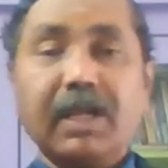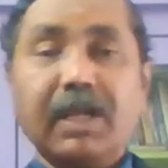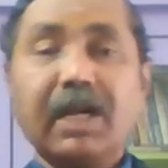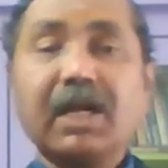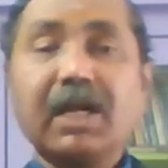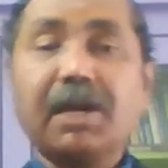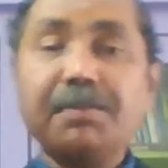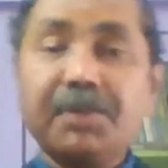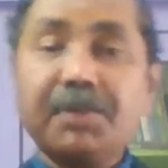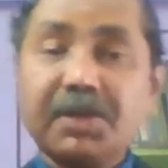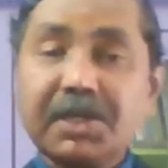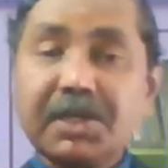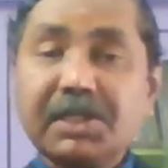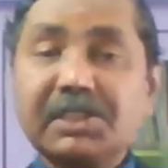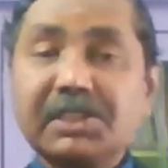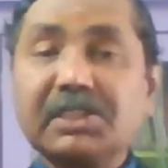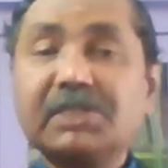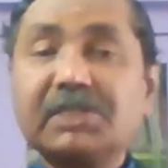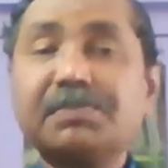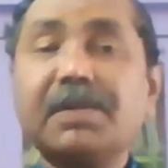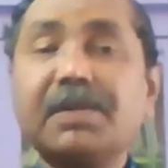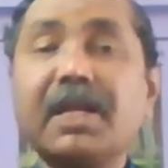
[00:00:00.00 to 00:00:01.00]
And
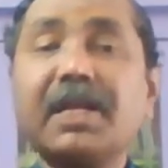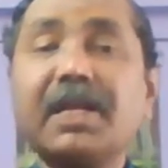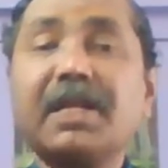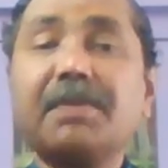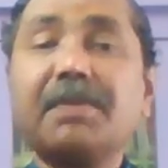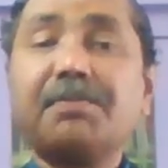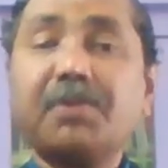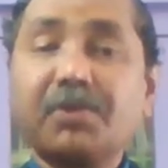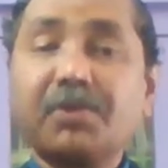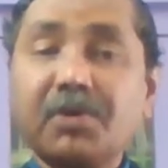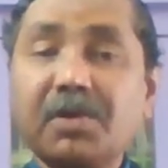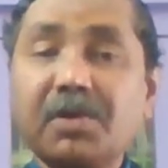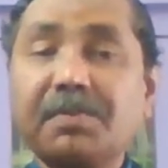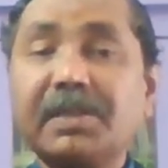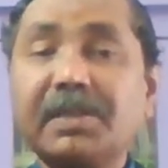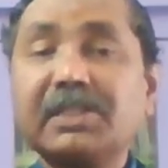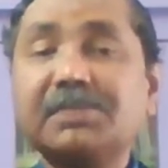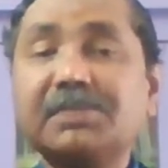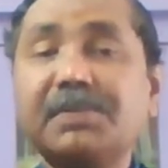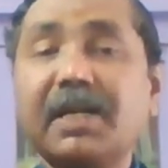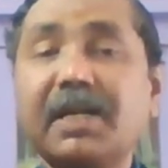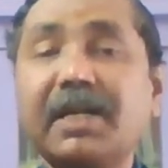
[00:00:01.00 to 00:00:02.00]
communications planning,
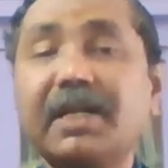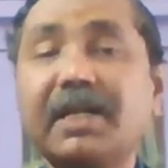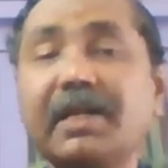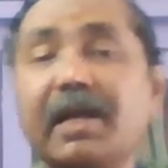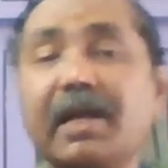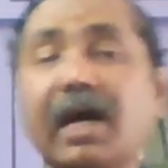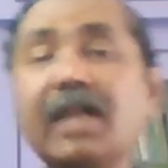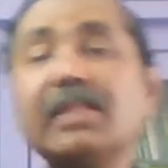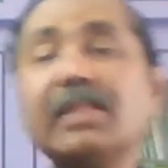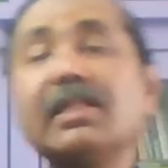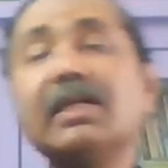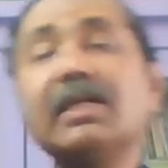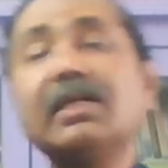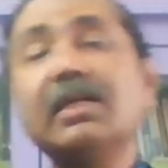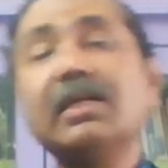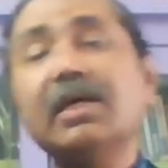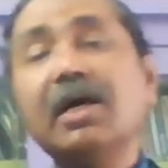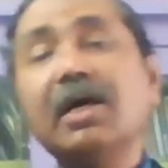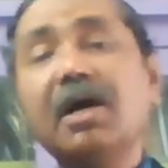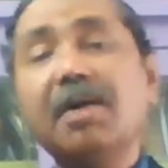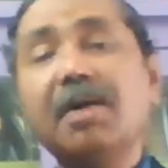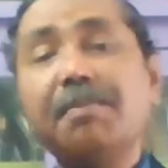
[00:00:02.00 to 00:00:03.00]
procurements planning, all that
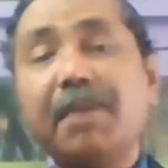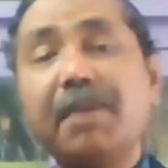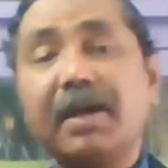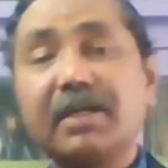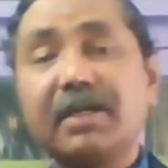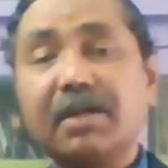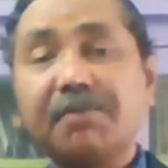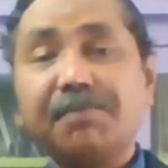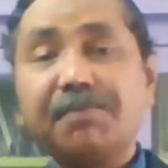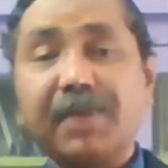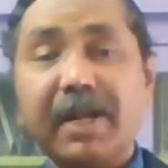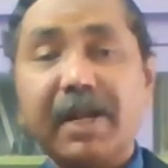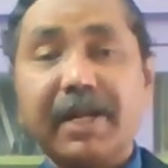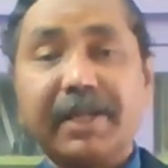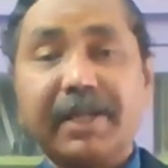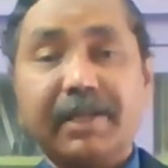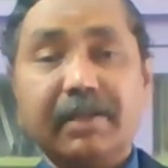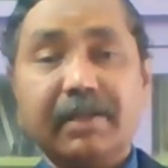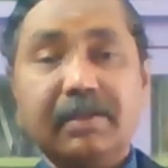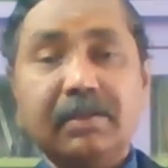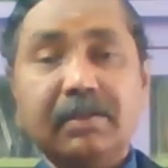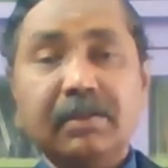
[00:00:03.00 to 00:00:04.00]
part of
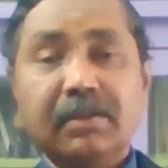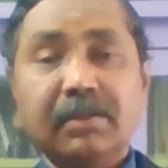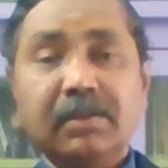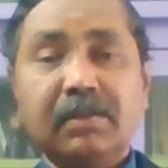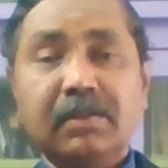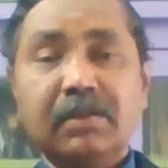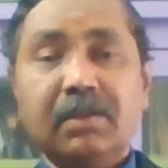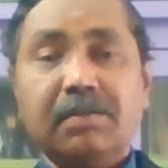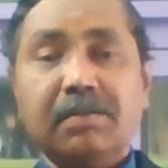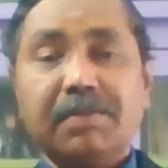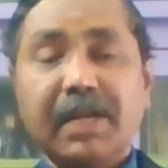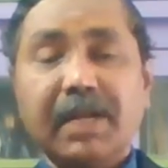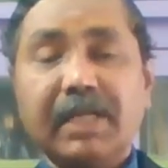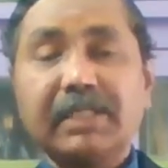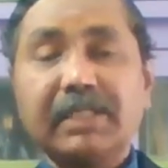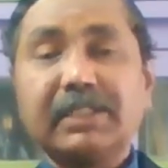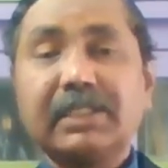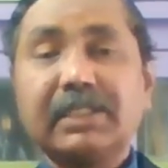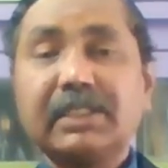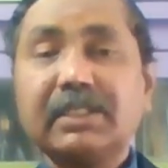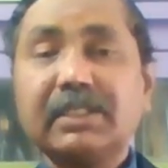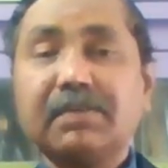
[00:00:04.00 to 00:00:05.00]
planning
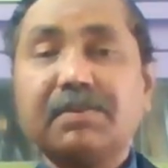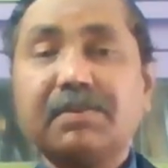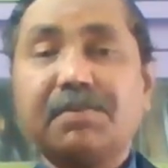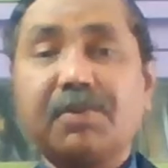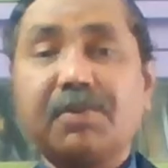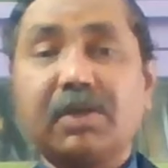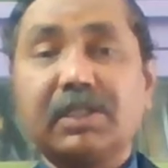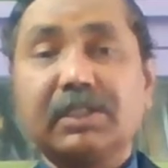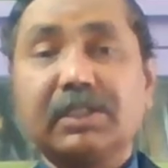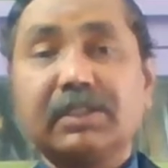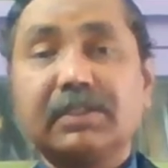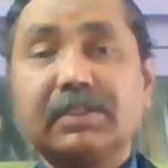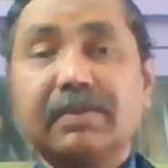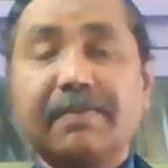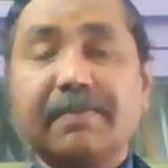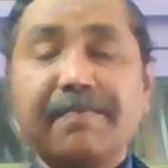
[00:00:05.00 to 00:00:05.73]
stage of the project.